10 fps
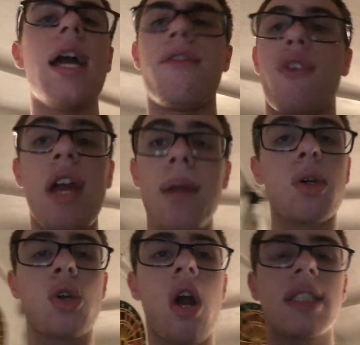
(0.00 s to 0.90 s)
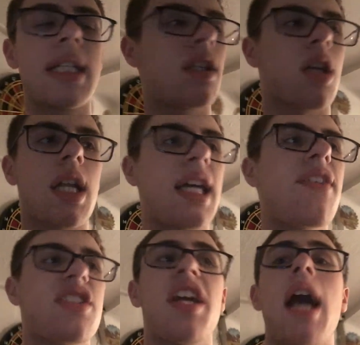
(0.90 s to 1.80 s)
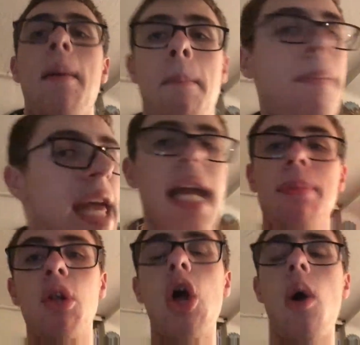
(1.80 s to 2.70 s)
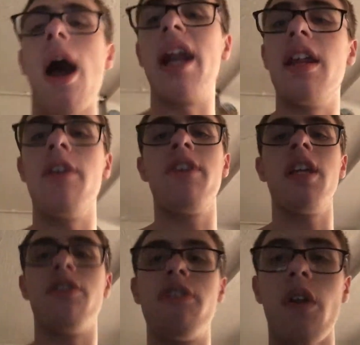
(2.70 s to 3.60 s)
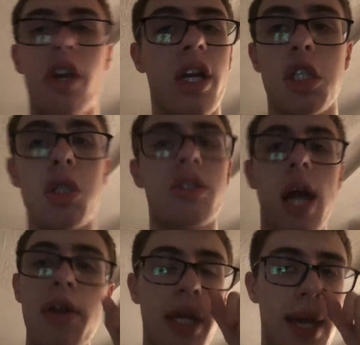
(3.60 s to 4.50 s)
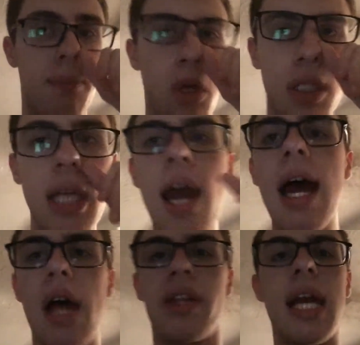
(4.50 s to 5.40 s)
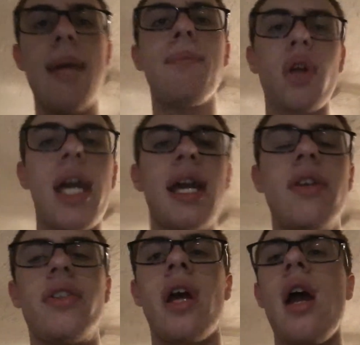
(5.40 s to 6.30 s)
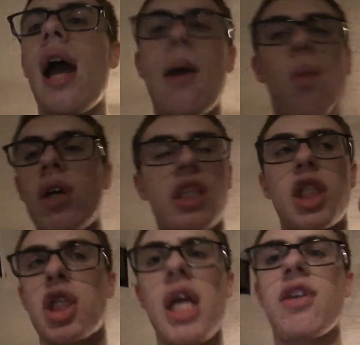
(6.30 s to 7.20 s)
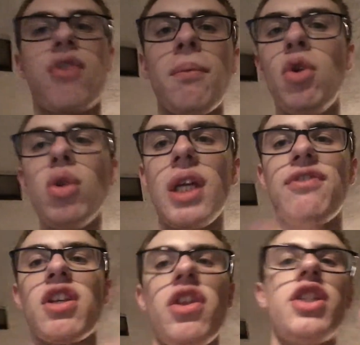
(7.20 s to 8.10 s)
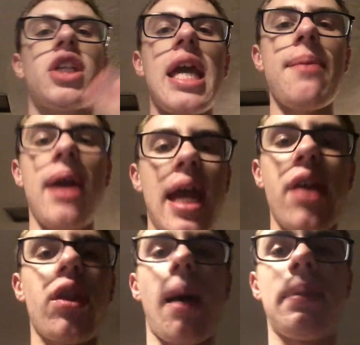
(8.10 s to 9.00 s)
And for Animal Crossing, they're gonna give us like a big blowout of info. they're gonna show us how the game looks, how the gameplay is what's changed from New Leaf to this game, and a